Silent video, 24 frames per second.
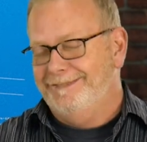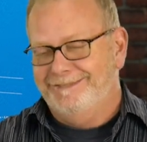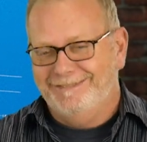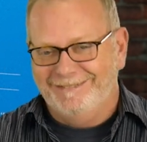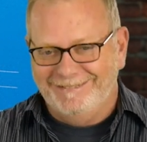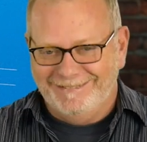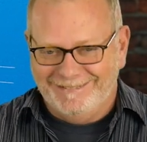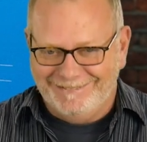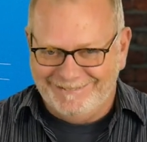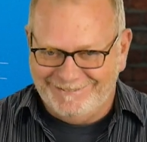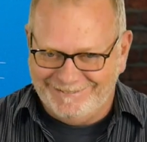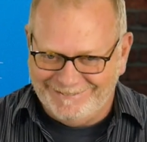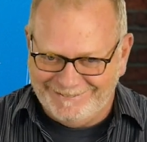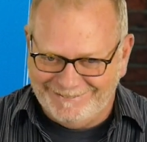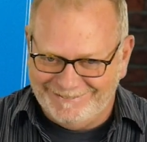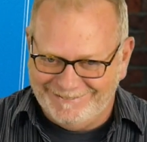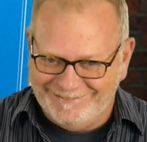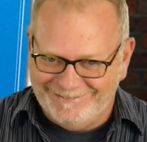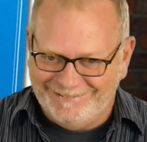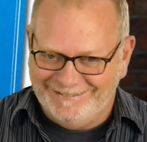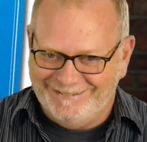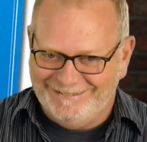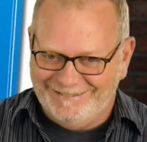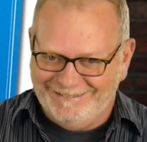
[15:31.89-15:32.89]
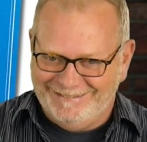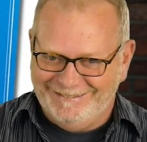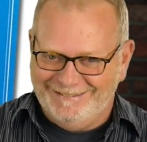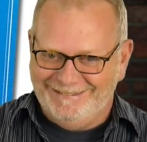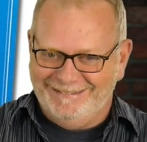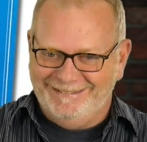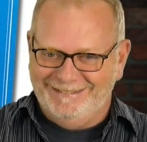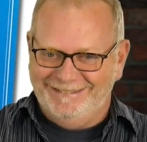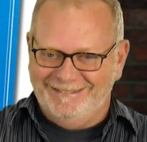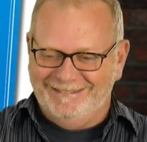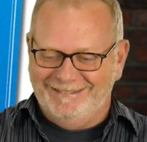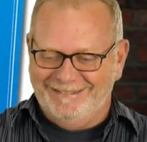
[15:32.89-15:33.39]

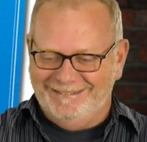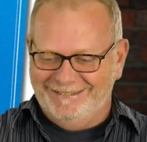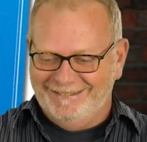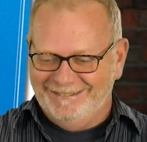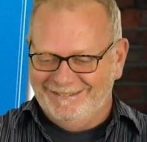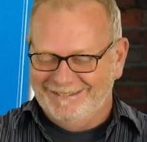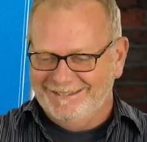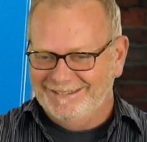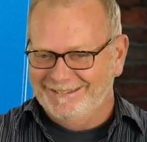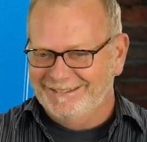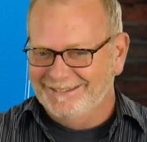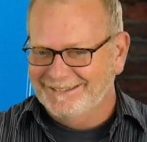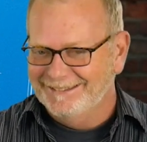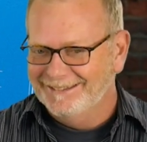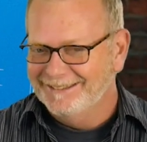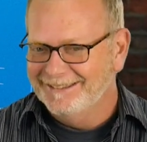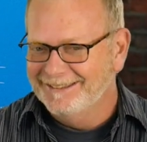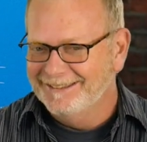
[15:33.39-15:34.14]
[no speech]